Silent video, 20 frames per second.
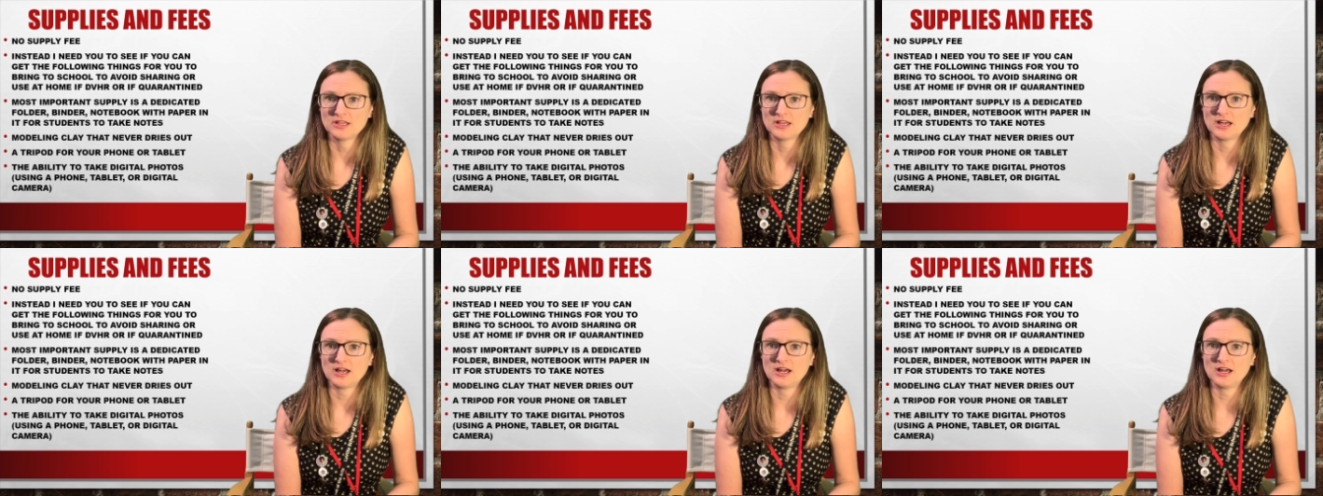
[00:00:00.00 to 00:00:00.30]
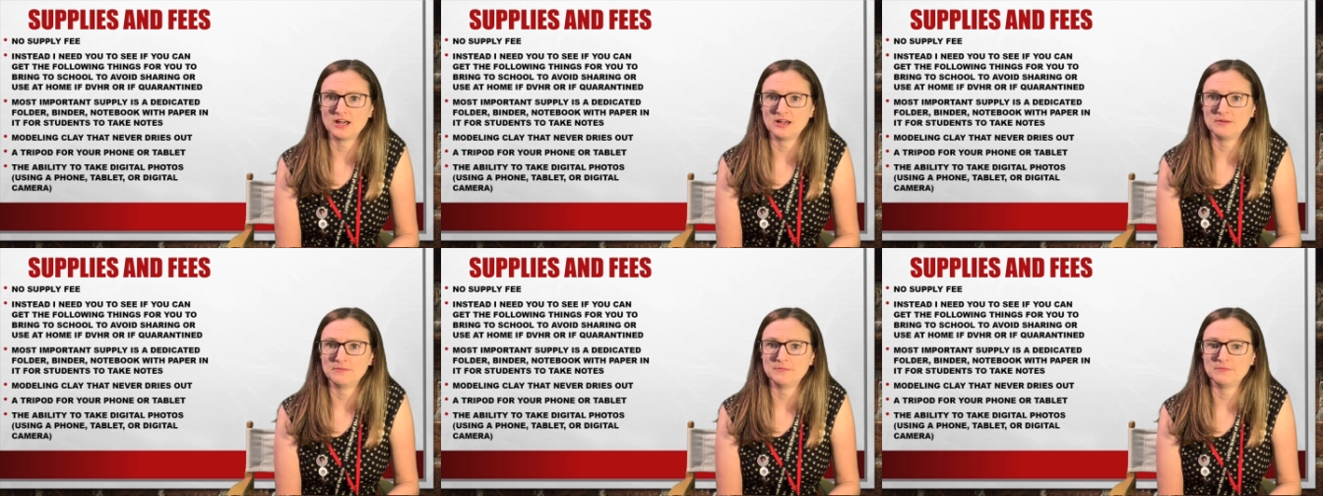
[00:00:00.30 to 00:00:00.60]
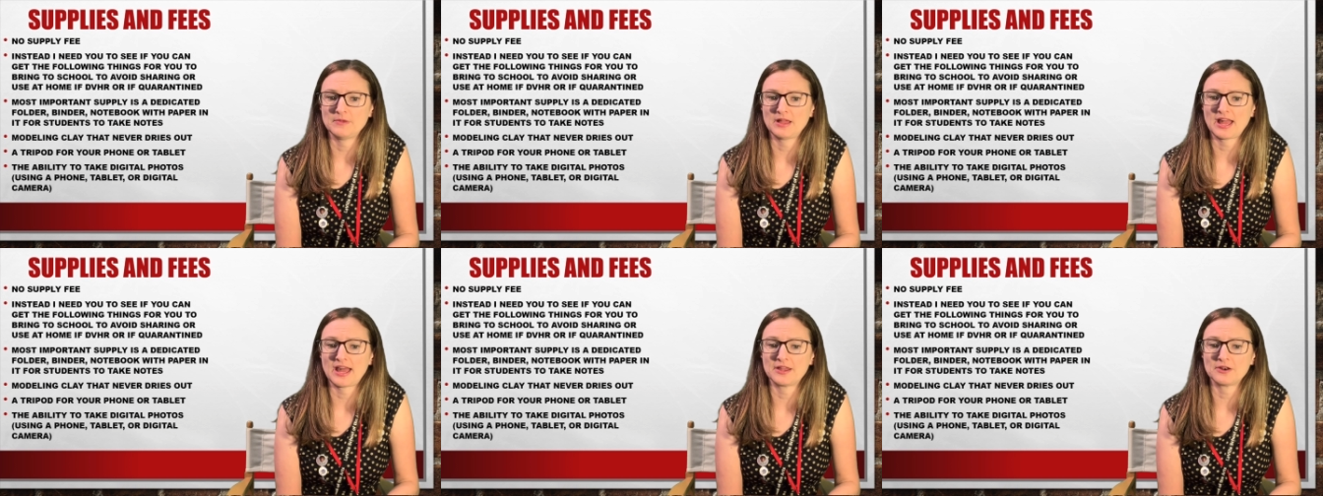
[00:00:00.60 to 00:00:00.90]

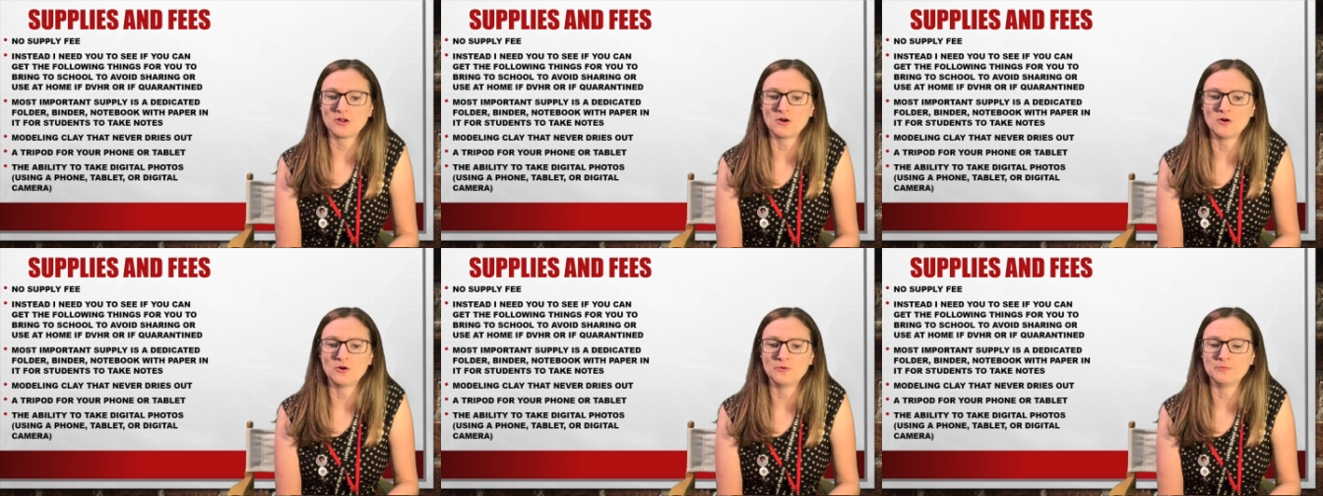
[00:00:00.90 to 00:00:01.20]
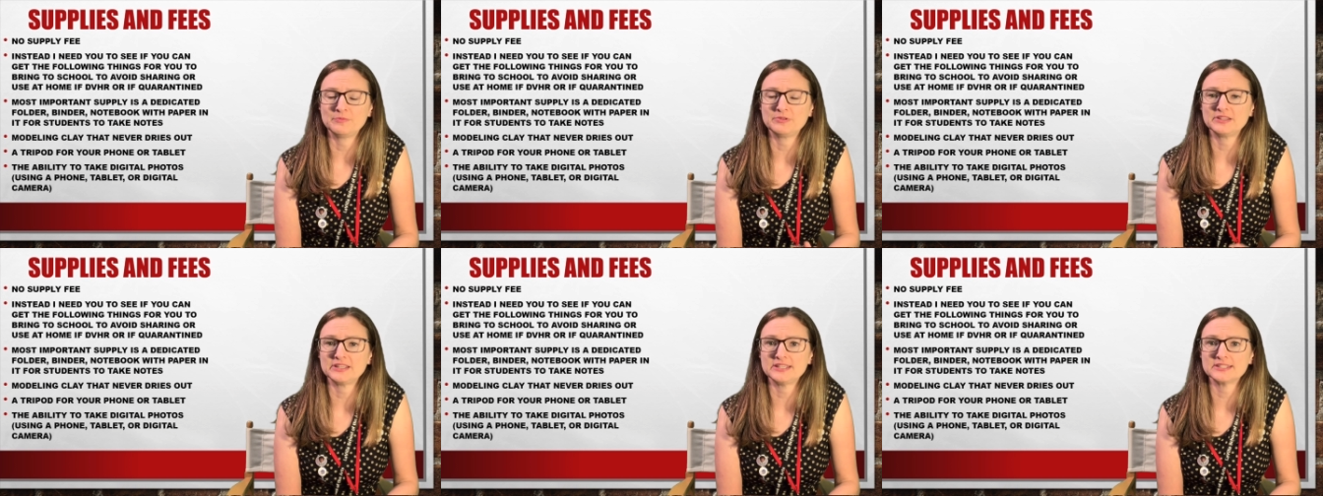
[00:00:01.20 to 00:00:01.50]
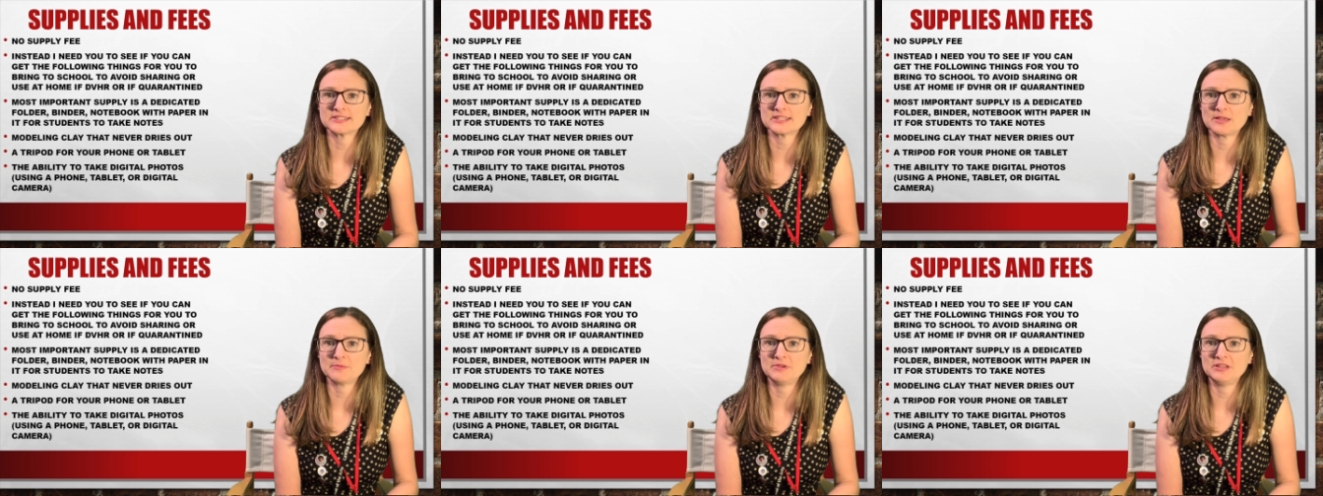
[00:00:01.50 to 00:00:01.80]
at home, please
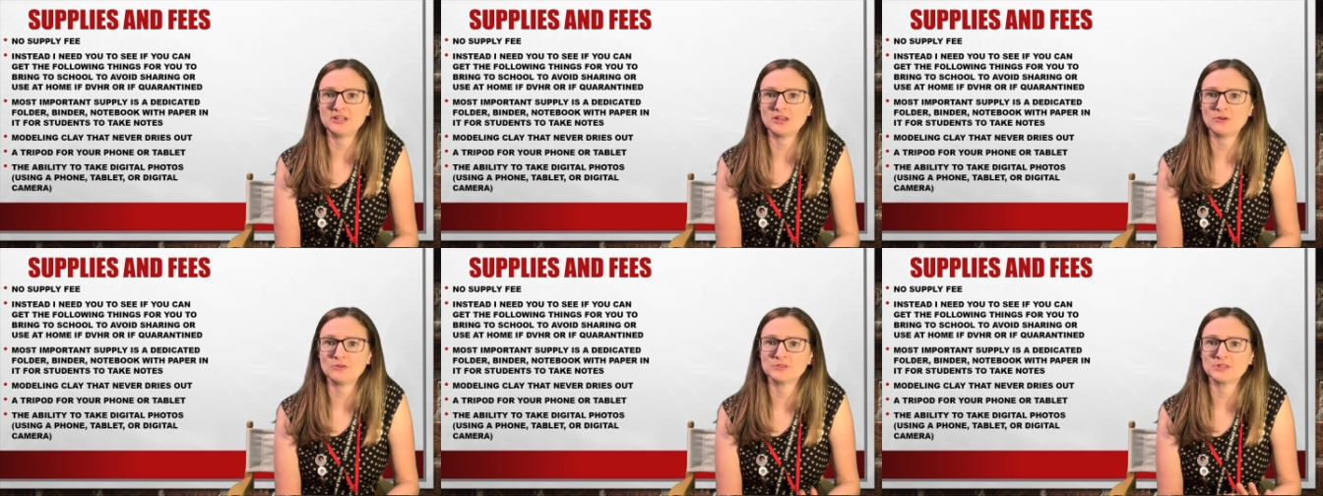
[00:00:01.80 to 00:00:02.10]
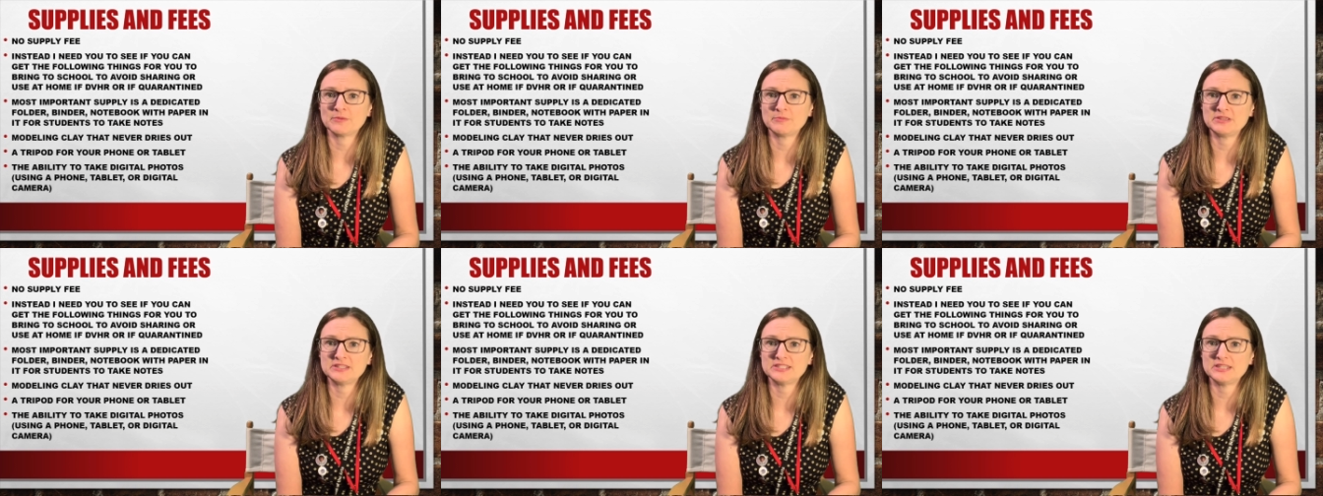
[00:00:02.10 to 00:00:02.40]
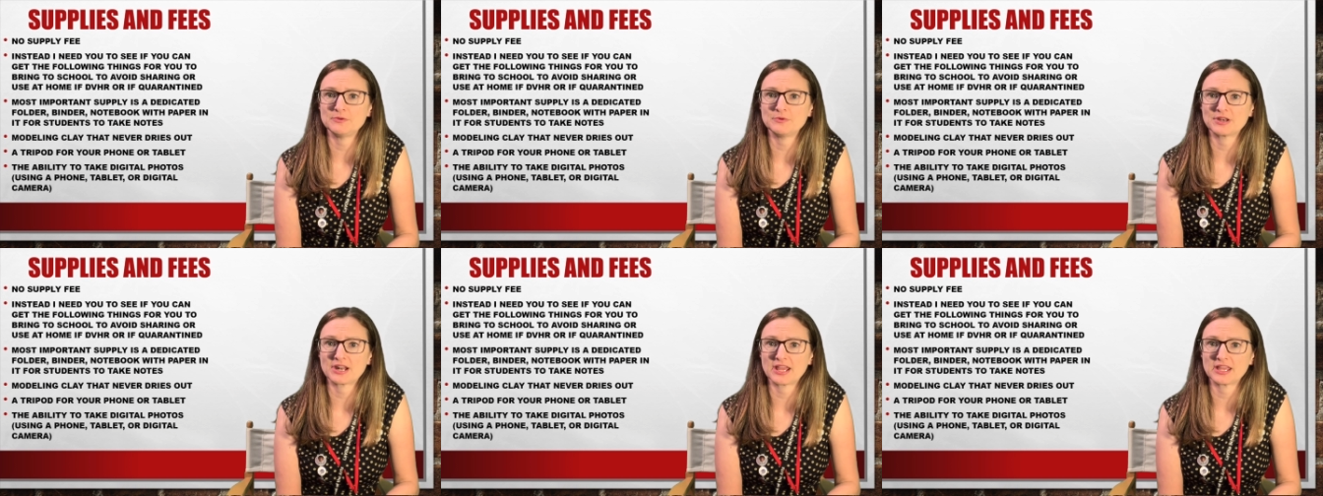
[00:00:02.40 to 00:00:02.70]
let me know and let me see
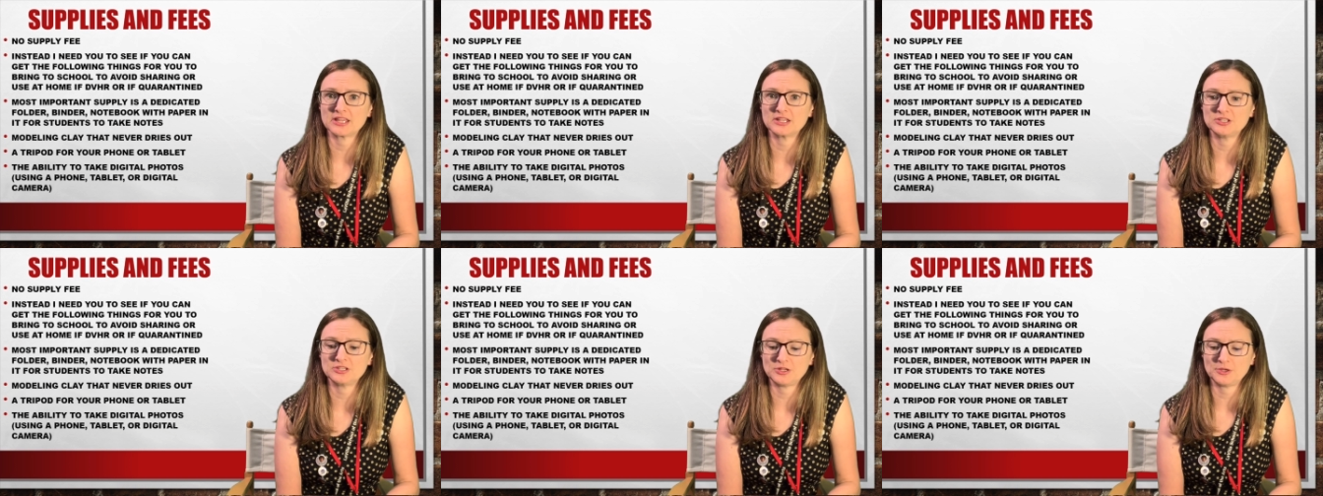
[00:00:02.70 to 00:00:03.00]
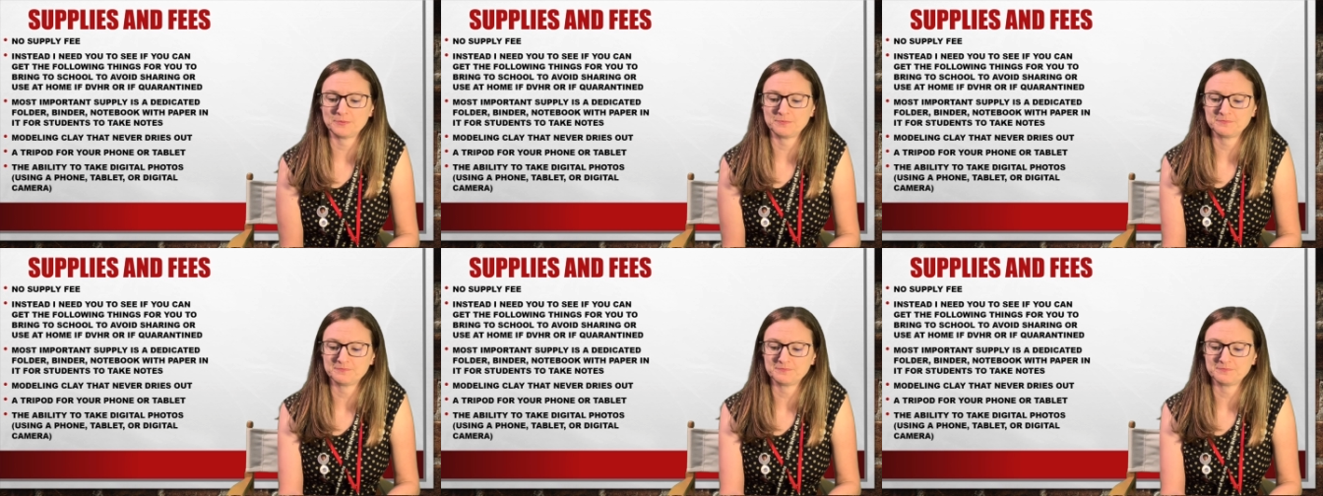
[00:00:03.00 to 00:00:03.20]
what I can do.